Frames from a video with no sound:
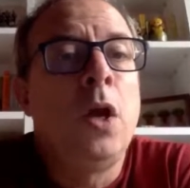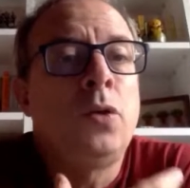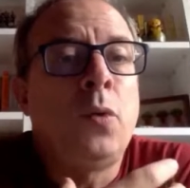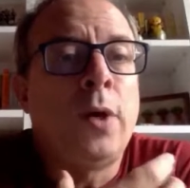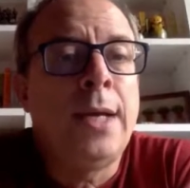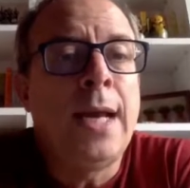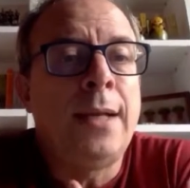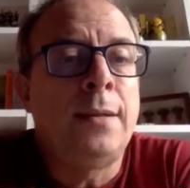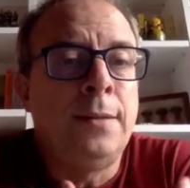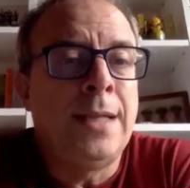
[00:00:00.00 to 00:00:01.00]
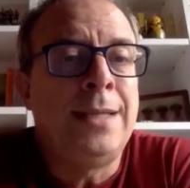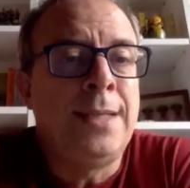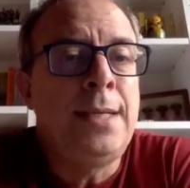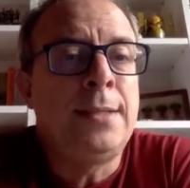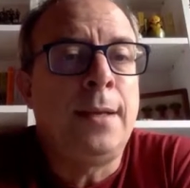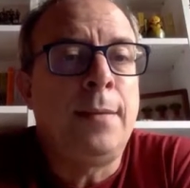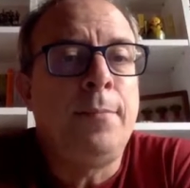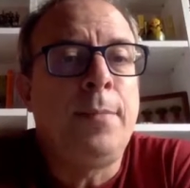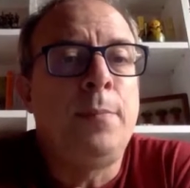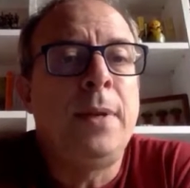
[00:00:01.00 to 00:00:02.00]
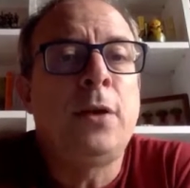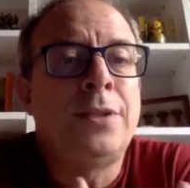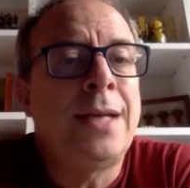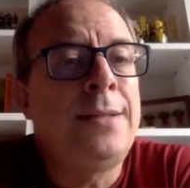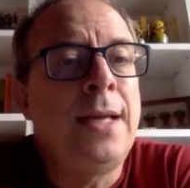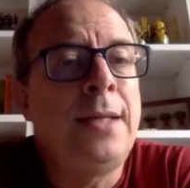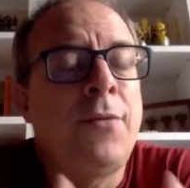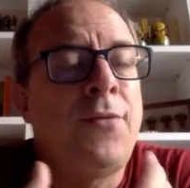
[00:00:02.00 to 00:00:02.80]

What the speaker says: to create that data, but because that data